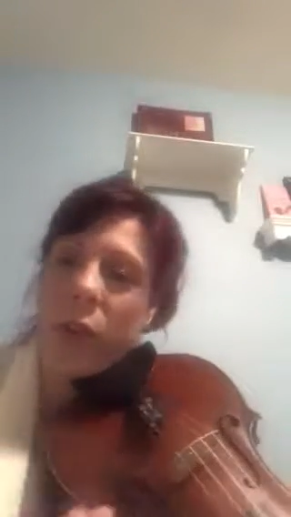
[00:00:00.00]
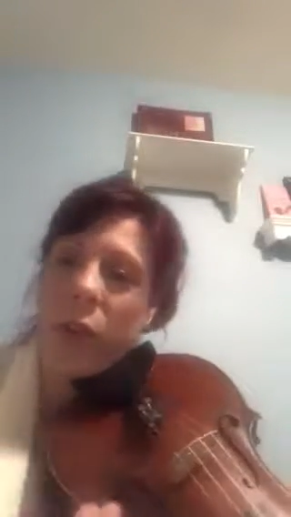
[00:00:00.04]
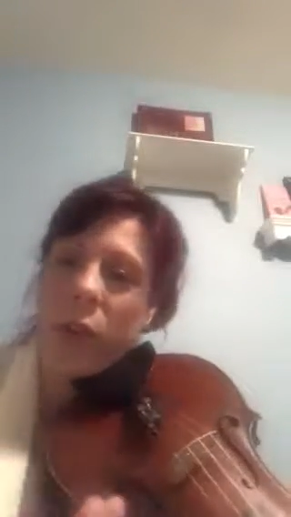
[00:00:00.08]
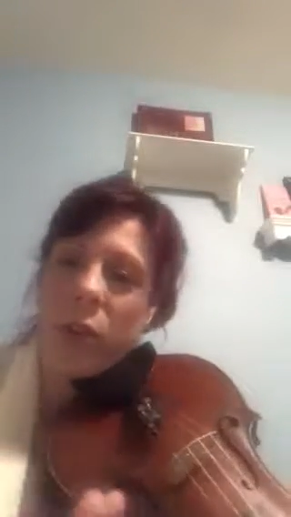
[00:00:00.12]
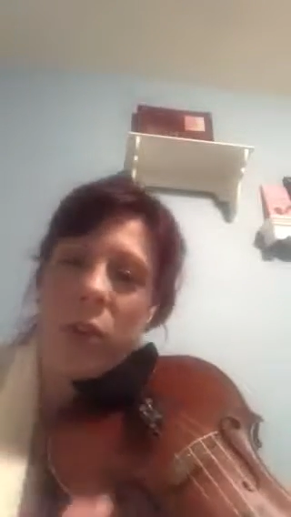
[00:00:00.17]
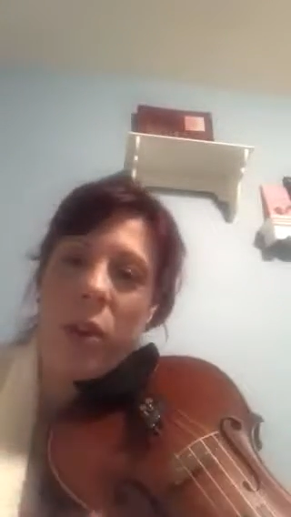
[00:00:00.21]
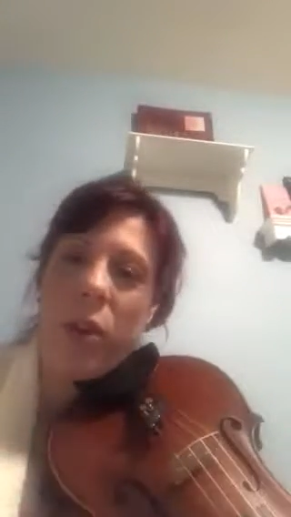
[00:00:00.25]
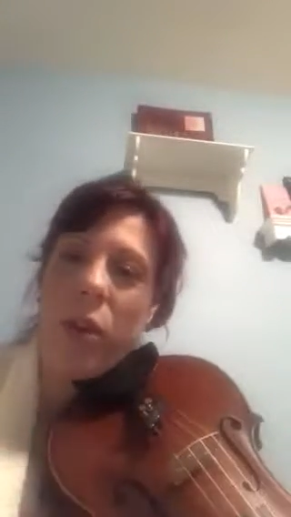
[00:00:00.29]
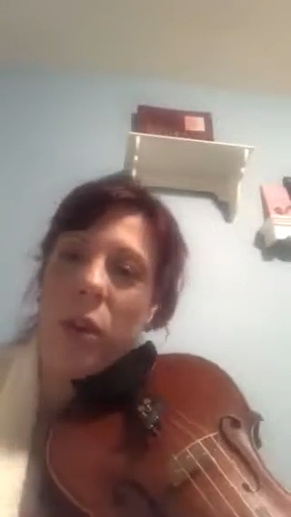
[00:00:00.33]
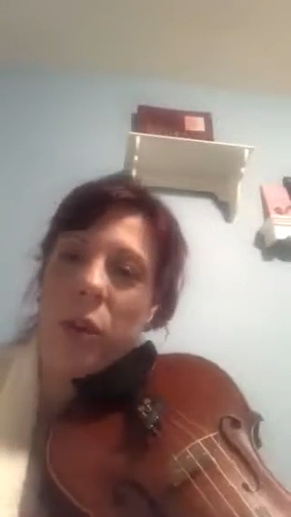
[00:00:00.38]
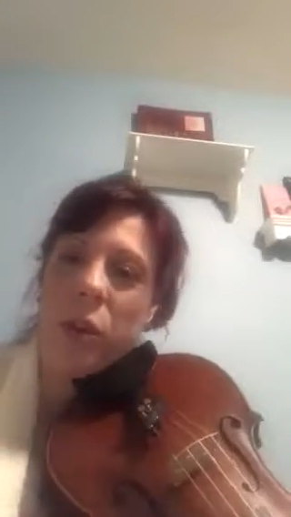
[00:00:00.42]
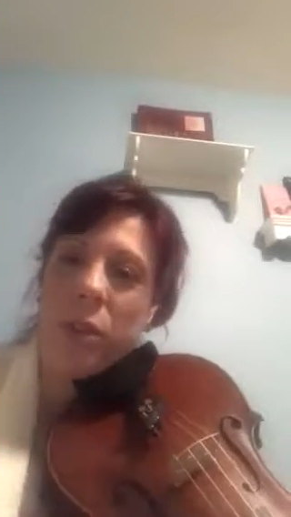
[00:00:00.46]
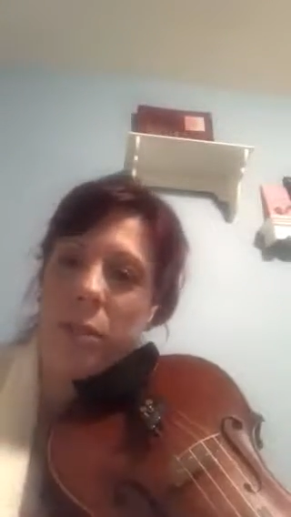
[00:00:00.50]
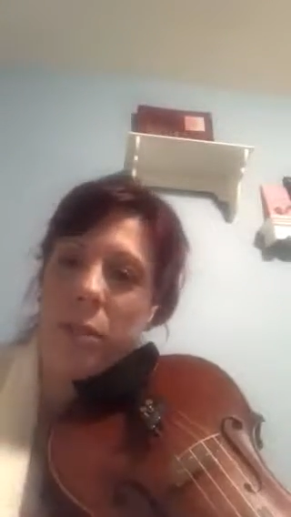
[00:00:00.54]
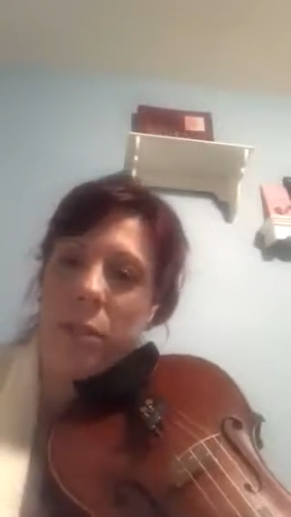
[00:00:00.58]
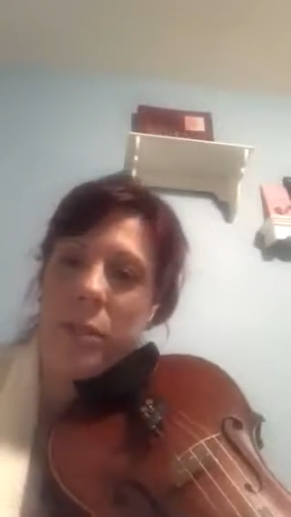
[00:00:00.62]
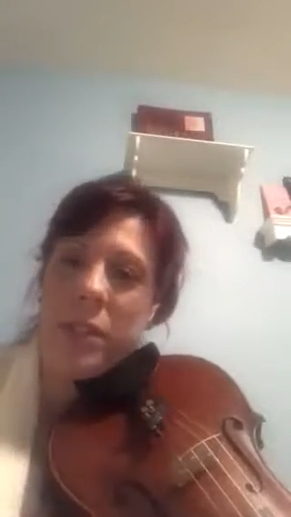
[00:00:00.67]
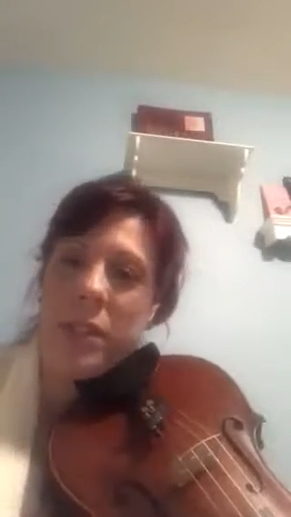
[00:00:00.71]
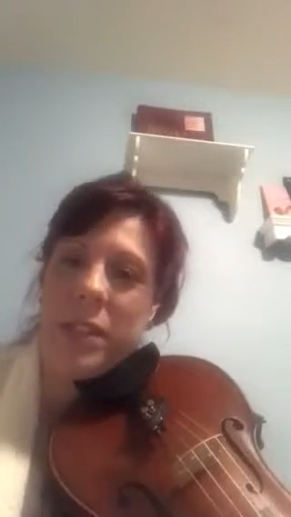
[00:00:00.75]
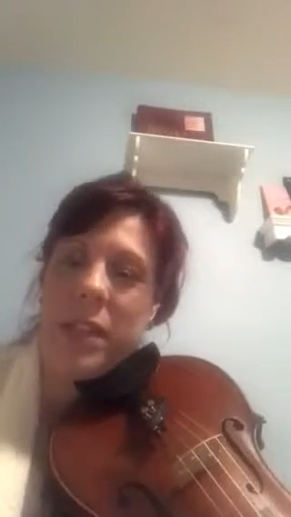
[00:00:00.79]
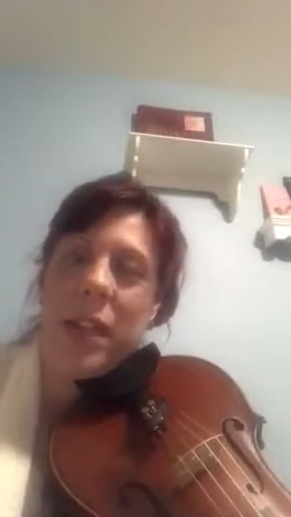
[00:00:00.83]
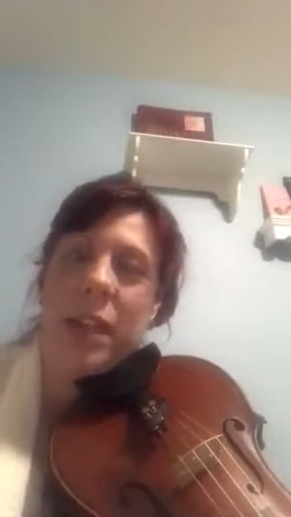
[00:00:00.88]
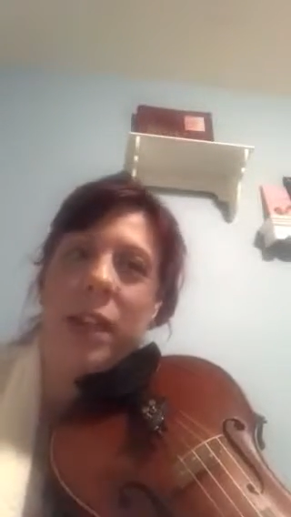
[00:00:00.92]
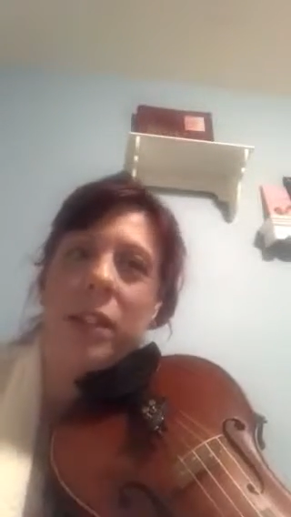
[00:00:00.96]
there's no
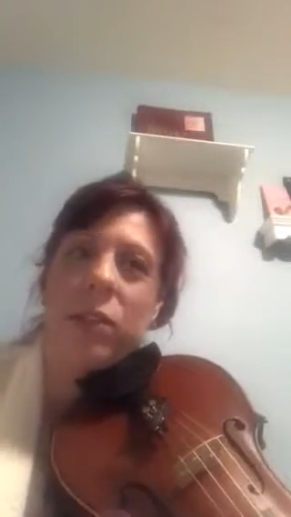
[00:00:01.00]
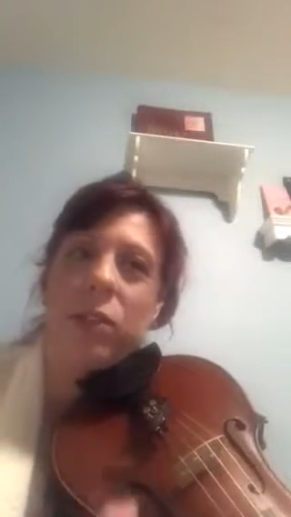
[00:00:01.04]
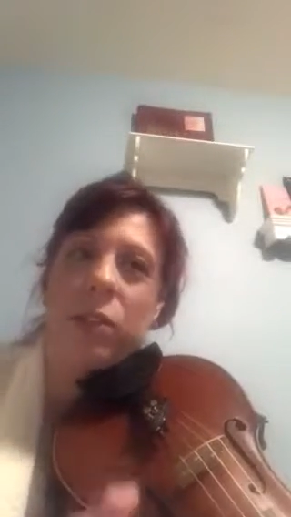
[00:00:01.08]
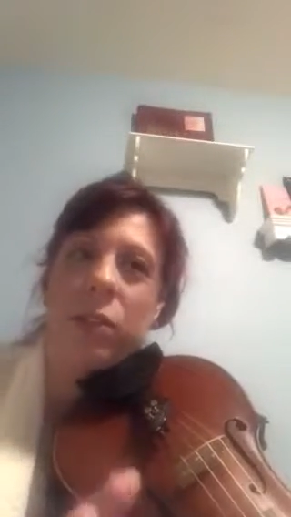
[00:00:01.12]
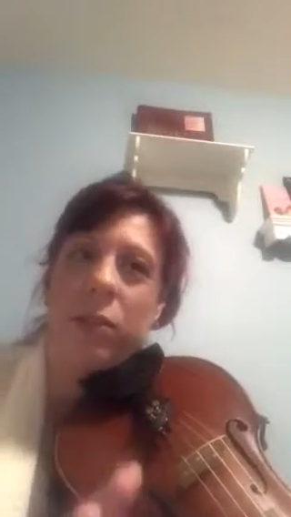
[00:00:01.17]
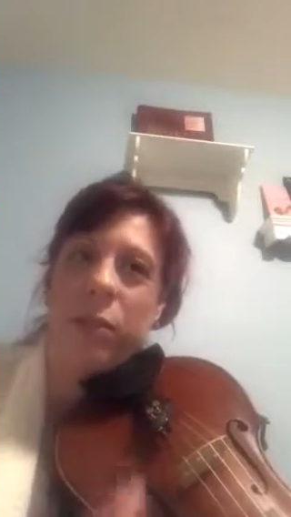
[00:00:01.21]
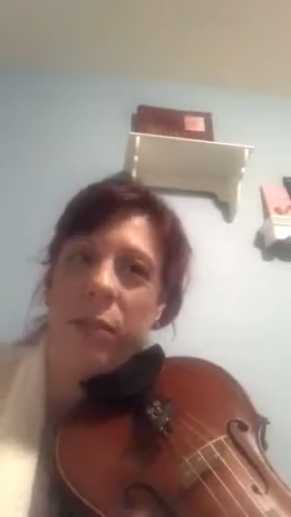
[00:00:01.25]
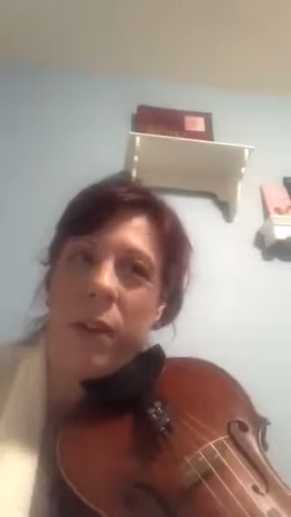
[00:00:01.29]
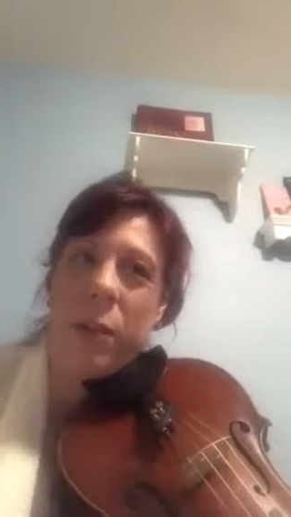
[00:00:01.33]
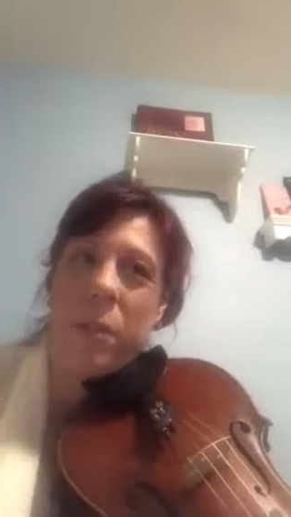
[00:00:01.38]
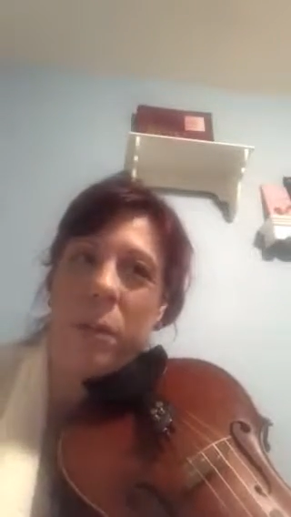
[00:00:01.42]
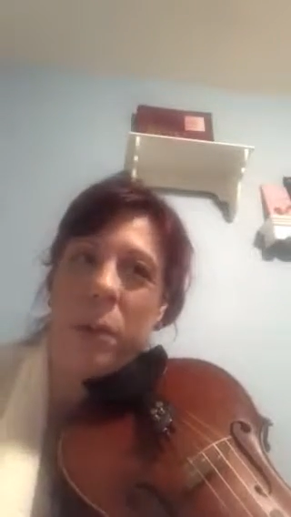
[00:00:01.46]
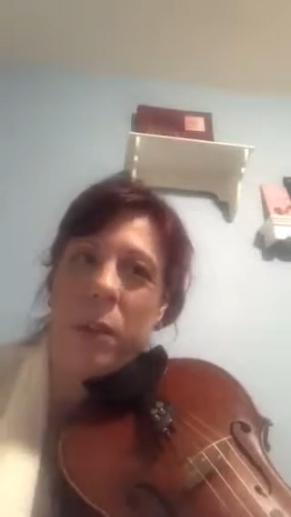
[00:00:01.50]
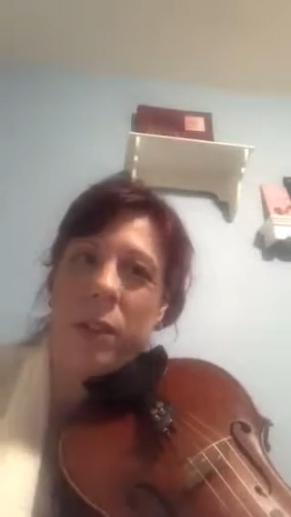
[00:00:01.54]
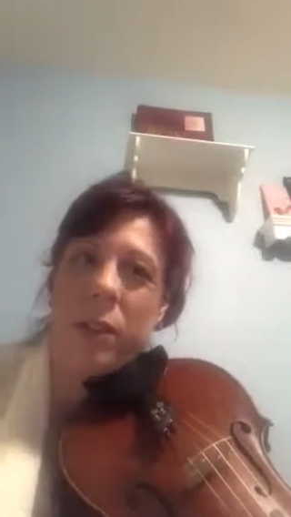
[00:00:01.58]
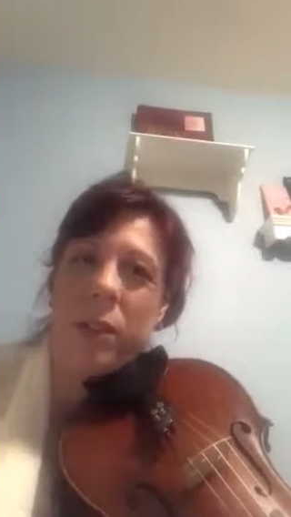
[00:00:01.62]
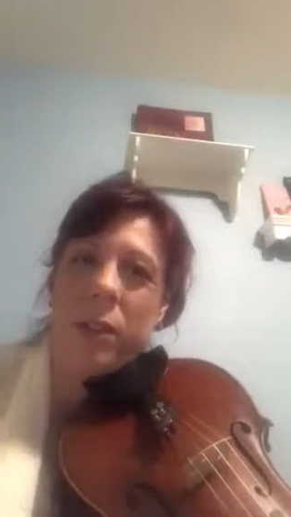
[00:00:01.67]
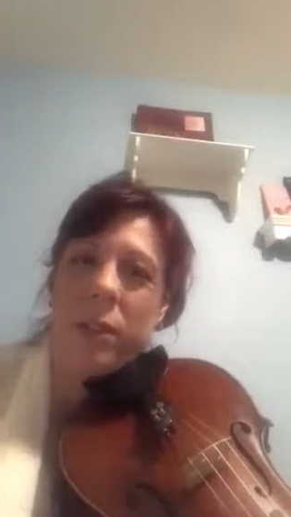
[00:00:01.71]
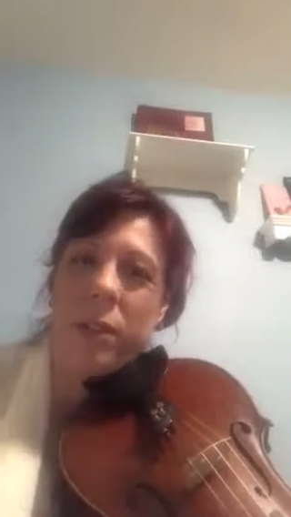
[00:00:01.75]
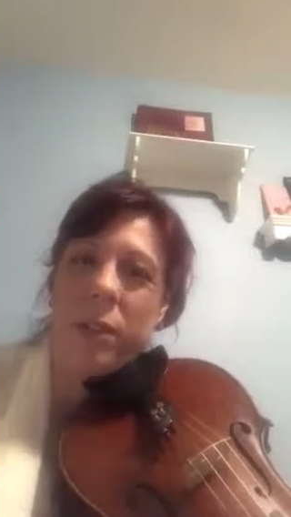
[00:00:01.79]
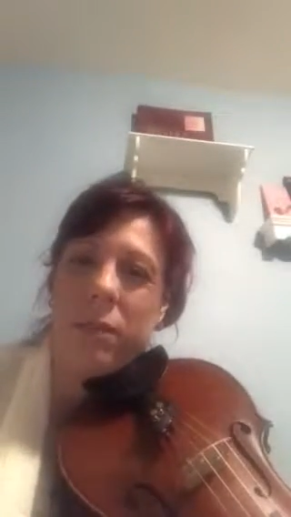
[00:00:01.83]
mistakes or fumbles.